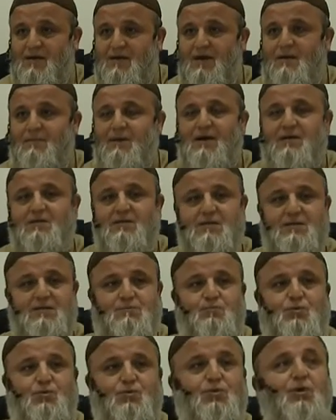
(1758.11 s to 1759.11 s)
about this
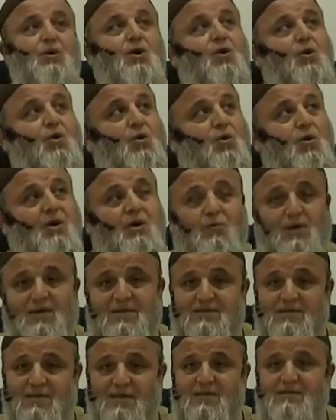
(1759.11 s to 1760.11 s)
book or what
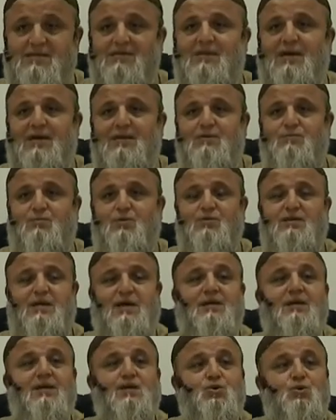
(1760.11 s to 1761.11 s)
is inside the book
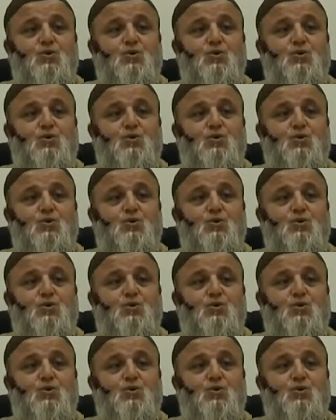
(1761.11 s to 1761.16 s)
that